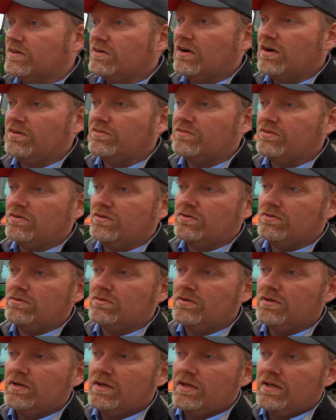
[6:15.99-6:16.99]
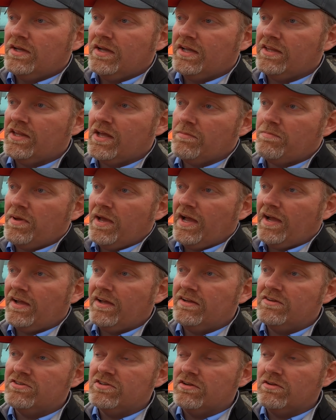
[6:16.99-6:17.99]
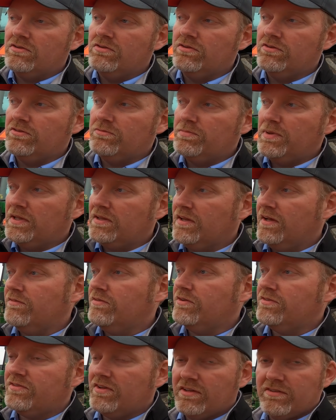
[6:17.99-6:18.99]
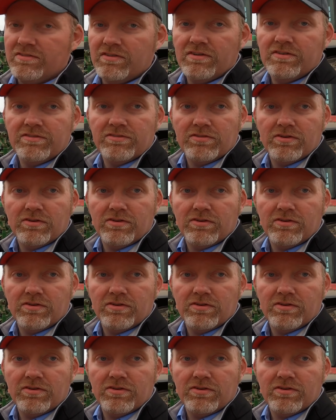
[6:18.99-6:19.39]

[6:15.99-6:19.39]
It also, in that package, includes bin level sensors,